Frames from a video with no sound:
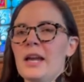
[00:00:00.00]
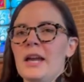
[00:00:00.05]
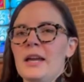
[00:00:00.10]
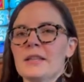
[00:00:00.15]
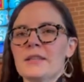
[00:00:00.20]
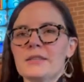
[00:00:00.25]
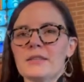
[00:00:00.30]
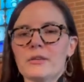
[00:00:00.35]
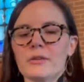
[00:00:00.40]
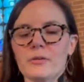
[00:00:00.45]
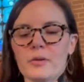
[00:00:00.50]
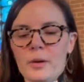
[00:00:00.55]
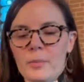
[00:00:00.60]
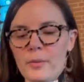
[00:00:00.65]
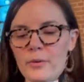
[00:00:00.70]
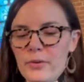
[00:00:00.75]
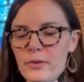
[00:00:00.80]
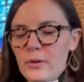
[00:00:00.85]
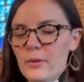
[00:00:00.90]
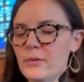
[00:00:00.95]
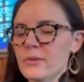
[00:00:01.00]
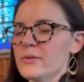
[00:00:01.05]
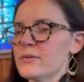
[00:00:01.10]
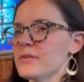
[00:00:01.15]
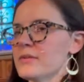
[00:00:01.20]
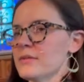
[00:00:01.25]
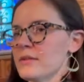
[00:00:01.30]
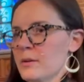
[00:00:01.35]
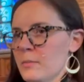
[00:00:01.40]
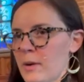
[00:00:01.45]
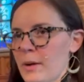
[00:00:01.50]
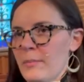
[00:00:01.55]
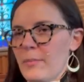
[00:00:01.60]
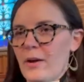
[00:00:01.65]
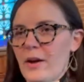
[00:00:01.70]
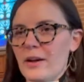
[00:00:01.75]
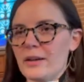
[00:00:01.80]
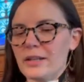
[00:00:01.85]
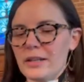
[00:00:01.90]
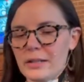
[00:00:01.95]
and so I put those in my
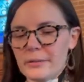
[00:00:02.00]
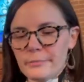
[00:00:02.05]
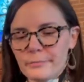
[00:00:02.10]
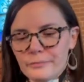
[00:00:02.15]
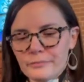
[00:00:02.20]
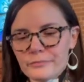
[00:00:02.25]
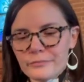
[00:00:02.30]
pocket.